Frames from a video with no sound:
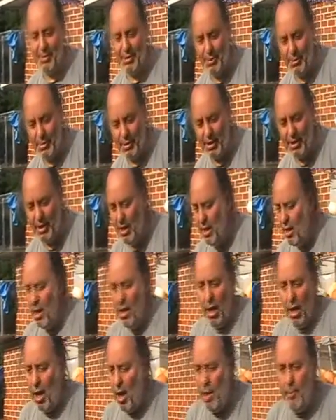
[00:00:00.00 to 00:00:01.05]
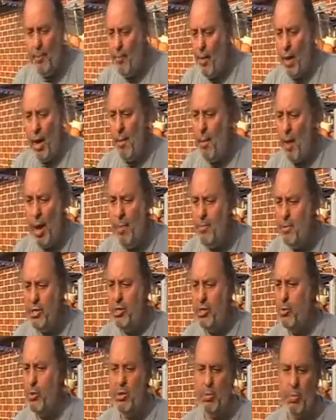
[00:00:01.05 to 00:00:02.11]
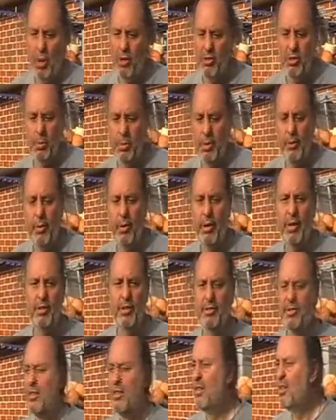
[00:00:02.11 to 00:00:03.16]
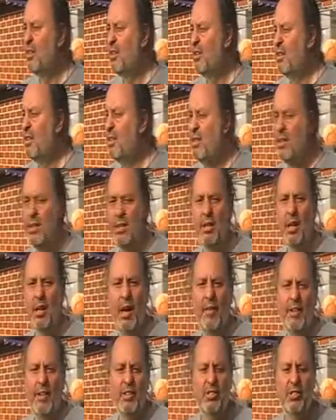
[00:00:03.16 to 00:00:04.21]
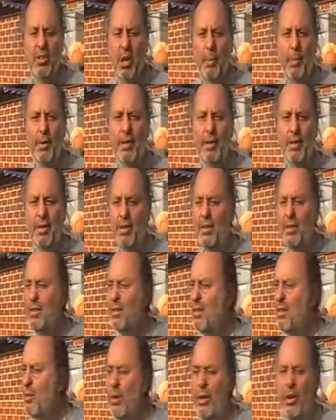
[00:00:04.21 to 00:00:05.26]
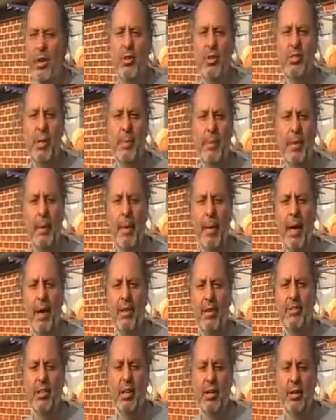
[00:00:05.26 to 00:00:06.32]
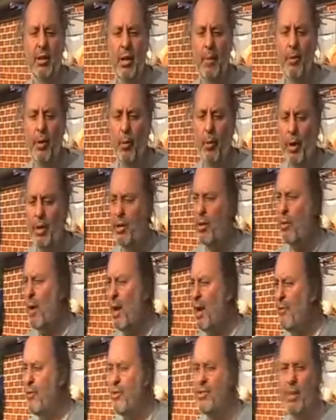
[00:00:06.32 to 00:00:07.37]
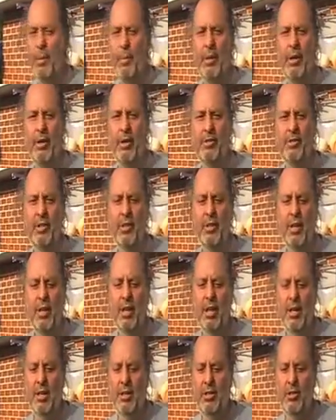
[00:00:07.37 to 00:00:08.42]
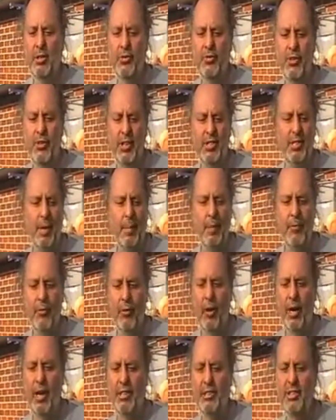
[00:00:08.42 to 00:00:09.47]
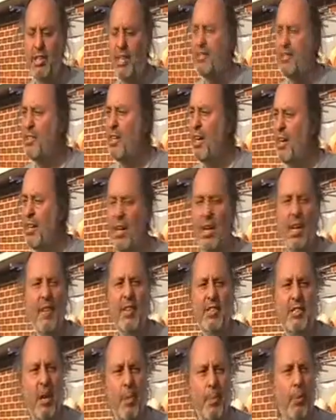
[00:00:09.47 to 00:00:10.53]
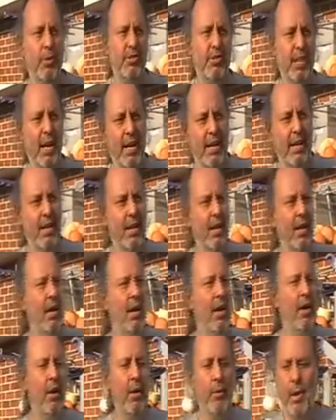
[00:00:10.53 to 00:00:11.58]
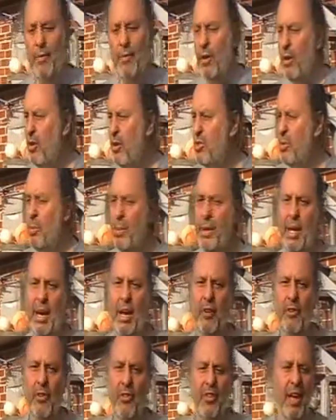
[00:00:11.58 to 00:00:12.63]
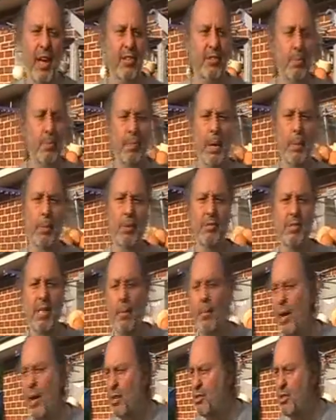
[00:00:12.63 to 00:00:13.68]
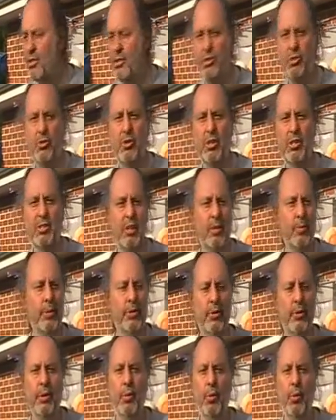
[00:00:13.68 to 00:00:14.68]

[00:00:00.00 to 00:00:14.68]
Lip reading: doing it. I'm just as responsible as everyone else. I've had to stop it. We've got to do something about it. So I'm not waiting around for someone else to fix something before I actually get started. There's no point starting a revolution. We get 100,000 people to start marching the streets like we're doing in